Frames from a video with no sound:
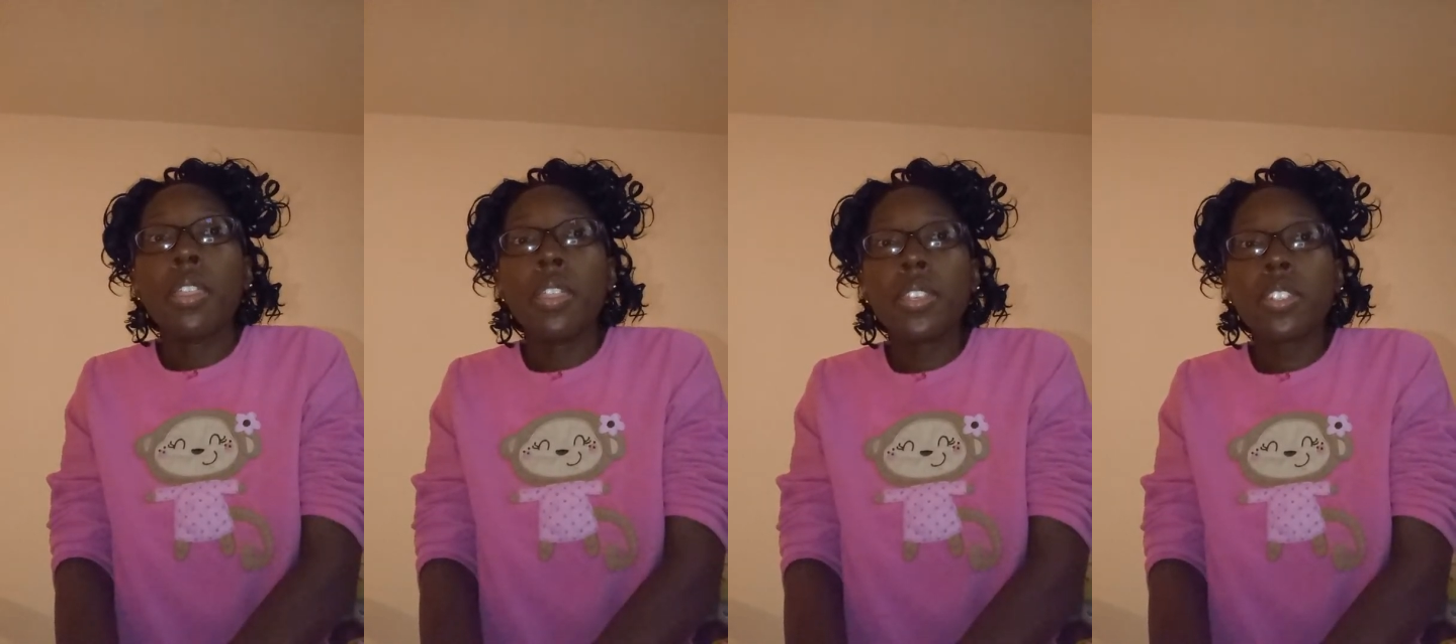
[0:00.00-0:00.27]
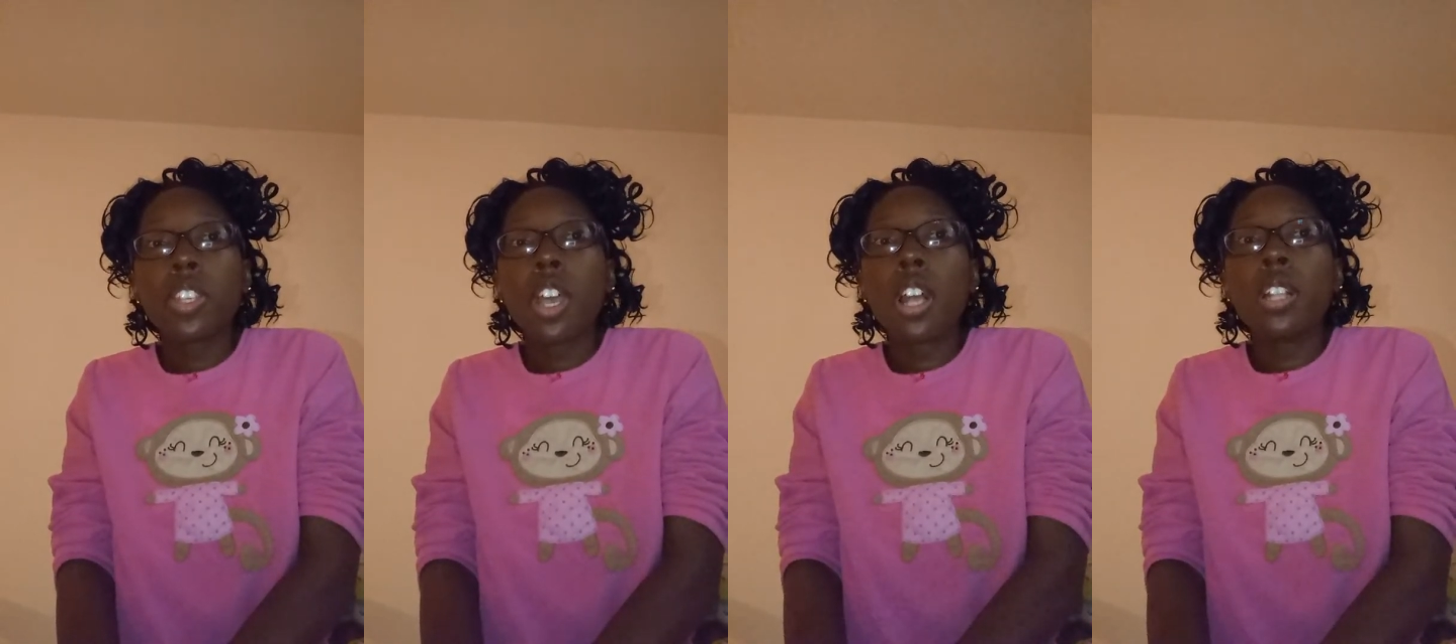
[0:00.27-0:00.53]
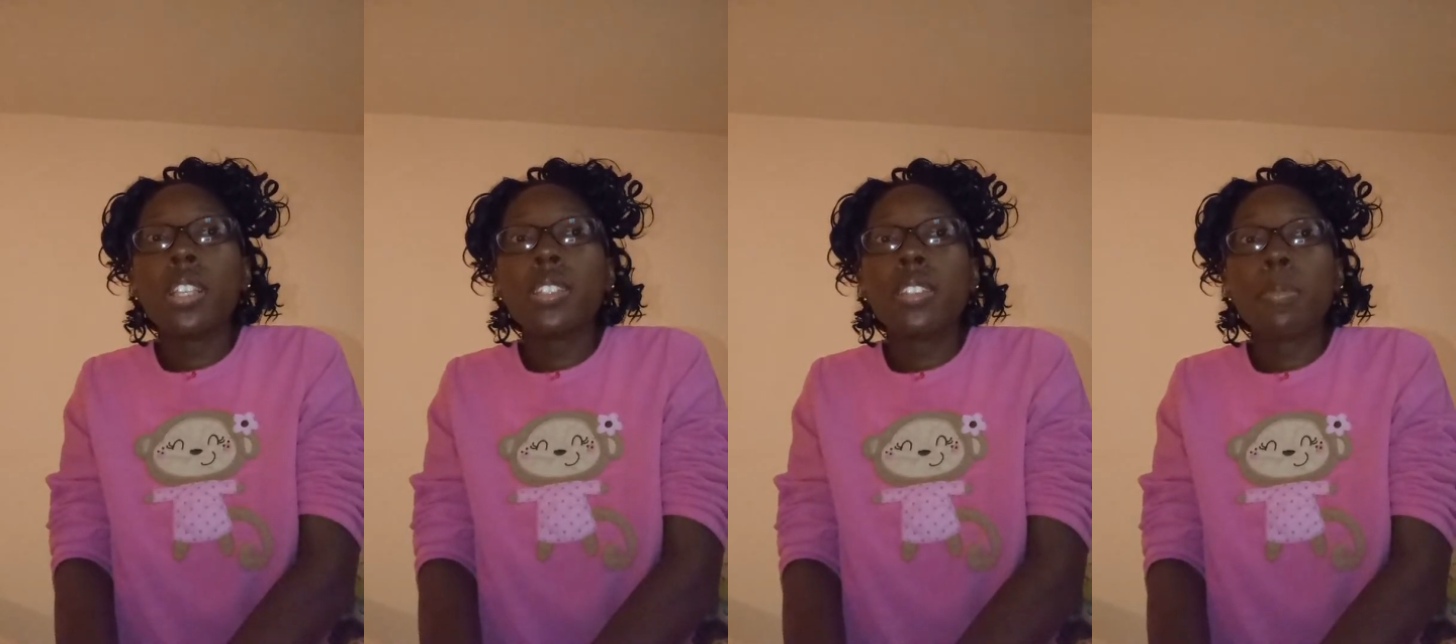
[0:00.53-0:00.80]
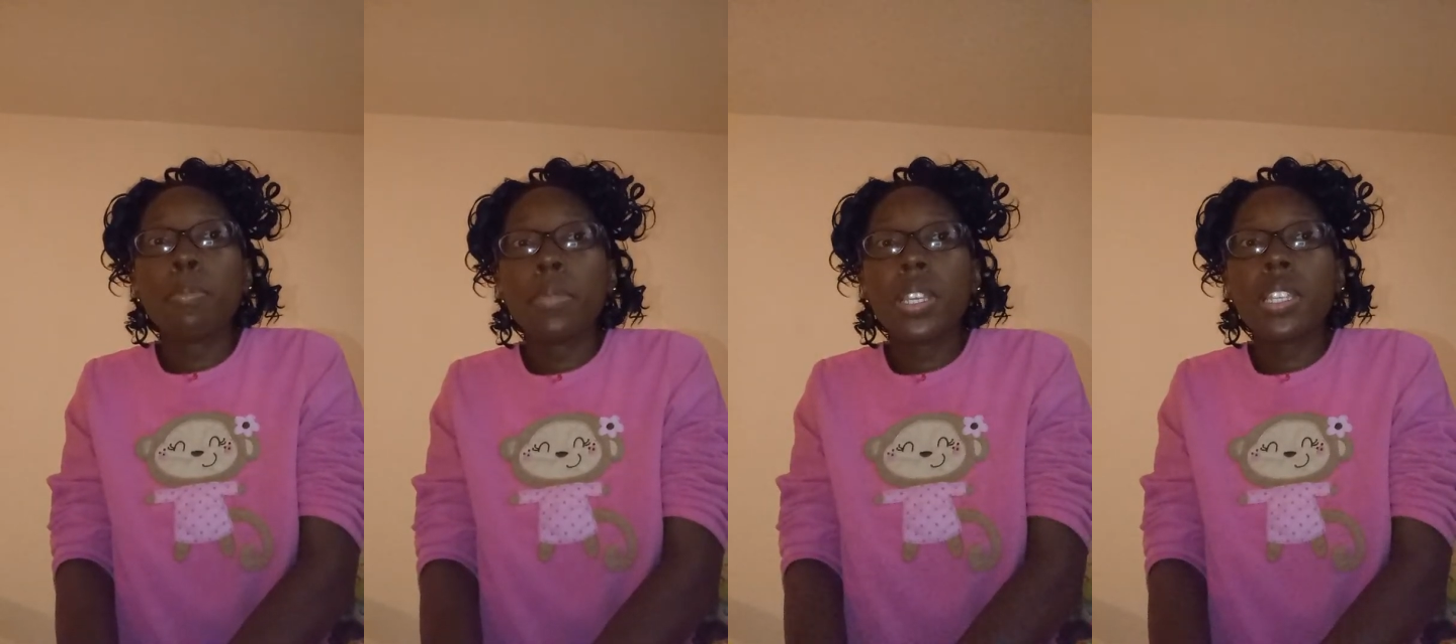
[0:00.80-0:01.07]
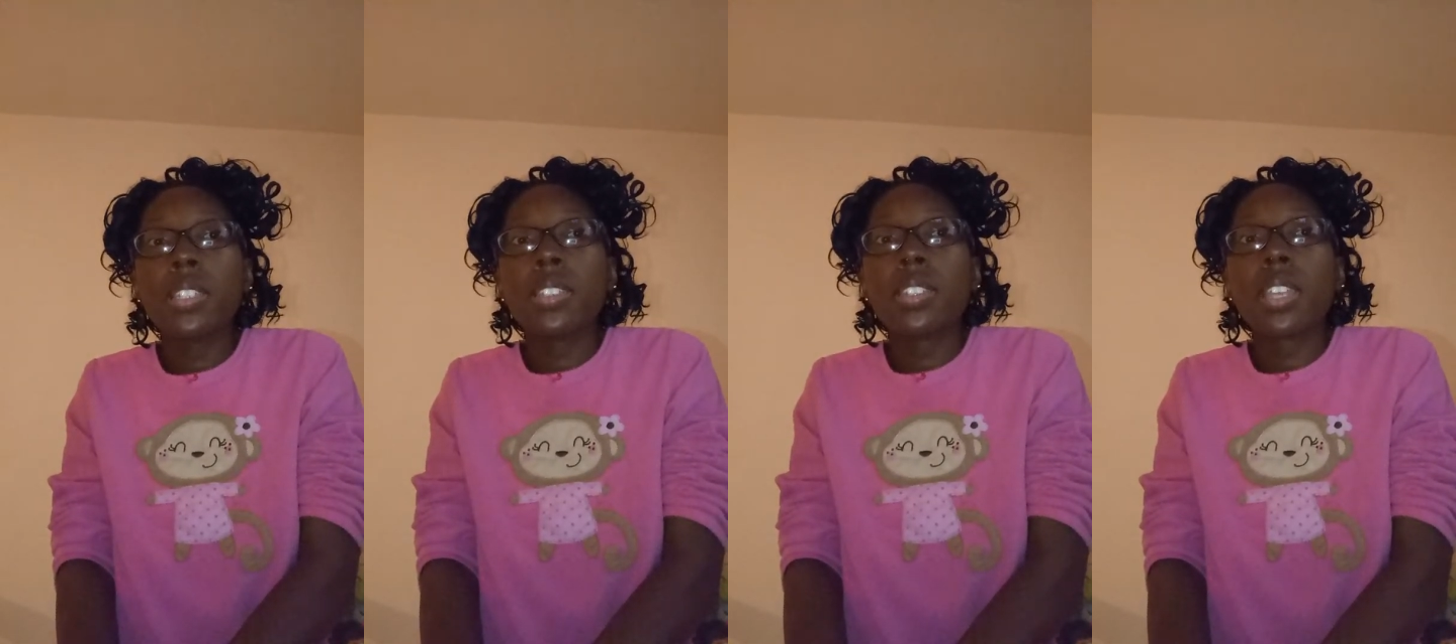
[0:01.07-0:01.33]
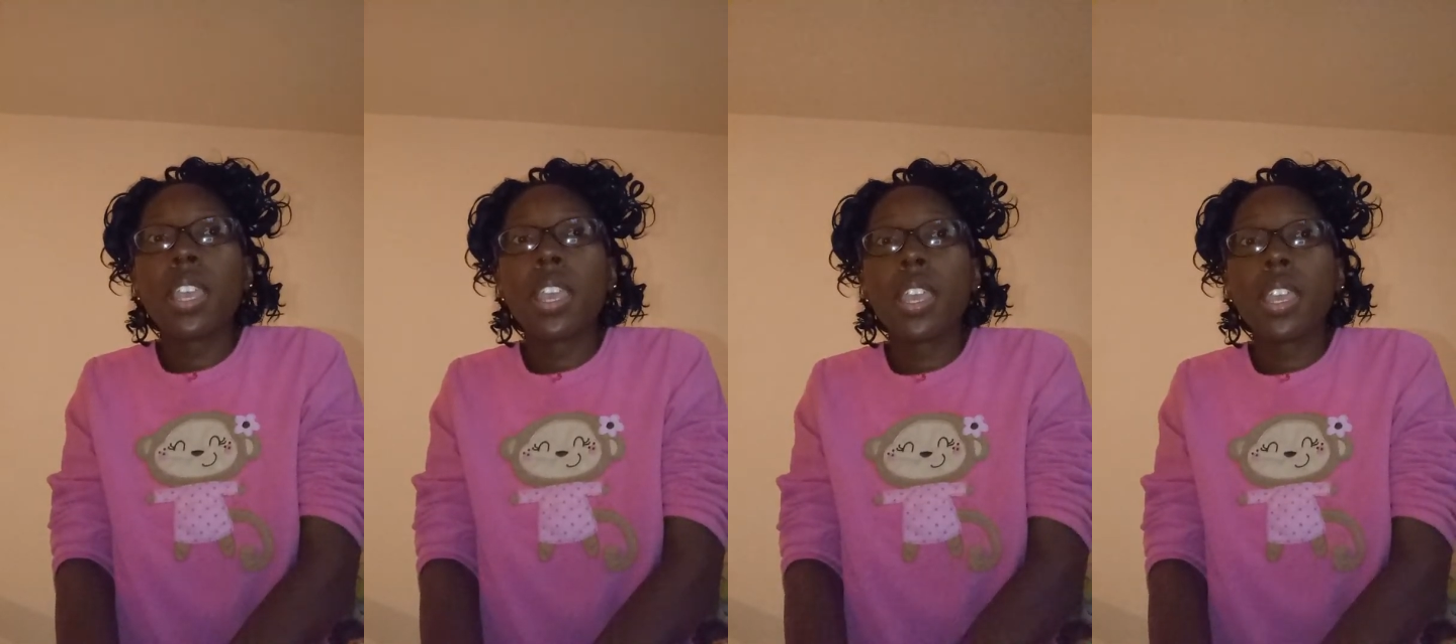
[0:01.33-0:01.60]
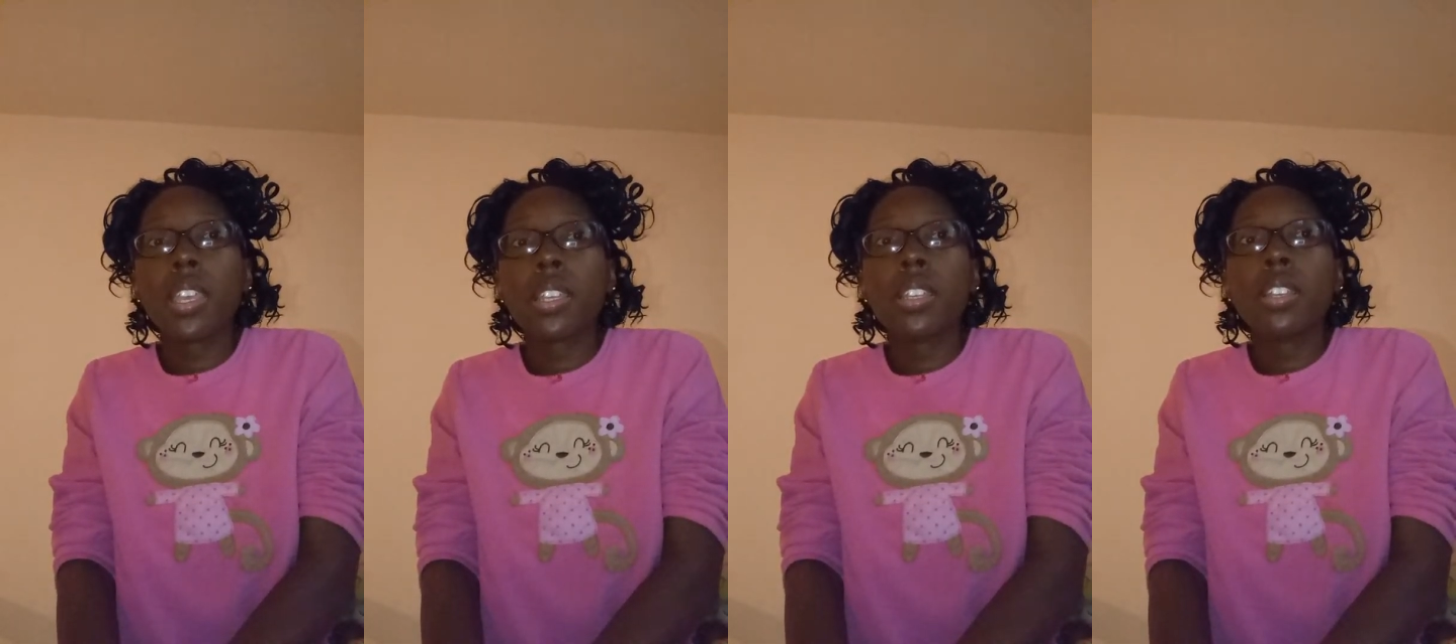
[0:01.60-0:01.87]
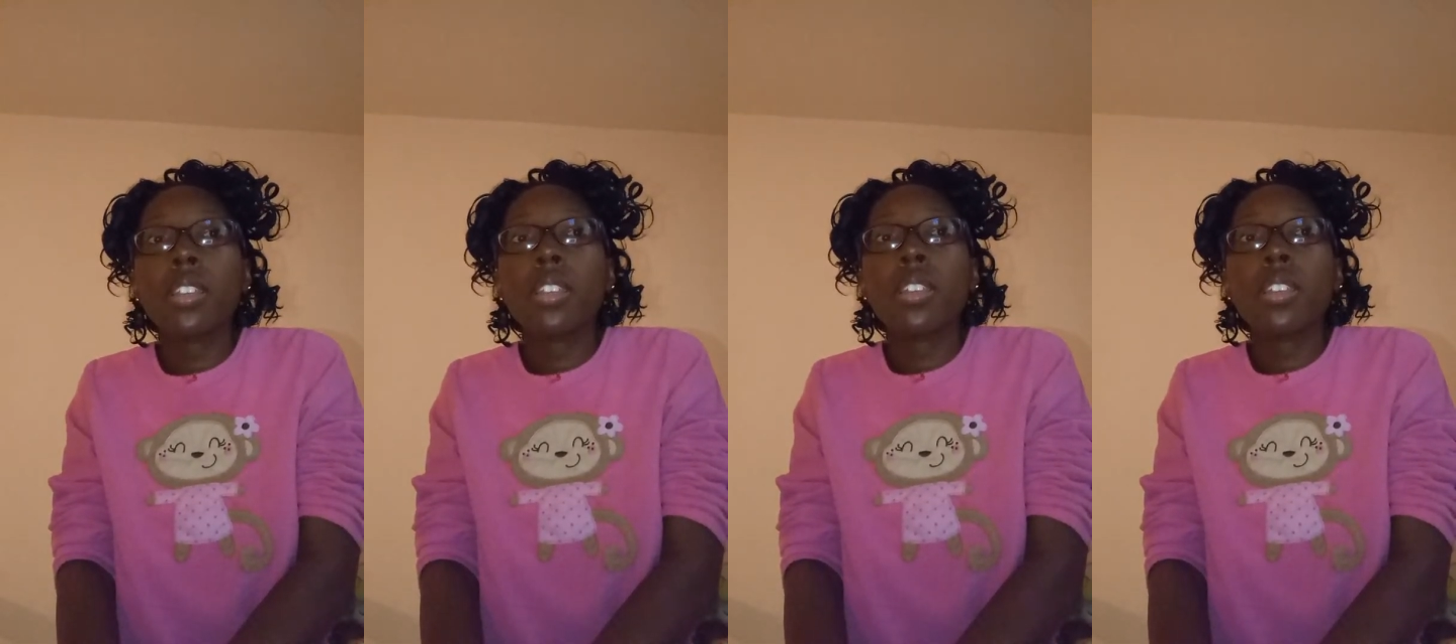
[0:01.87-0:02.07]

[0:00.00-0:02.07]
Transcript: This call is a mistake.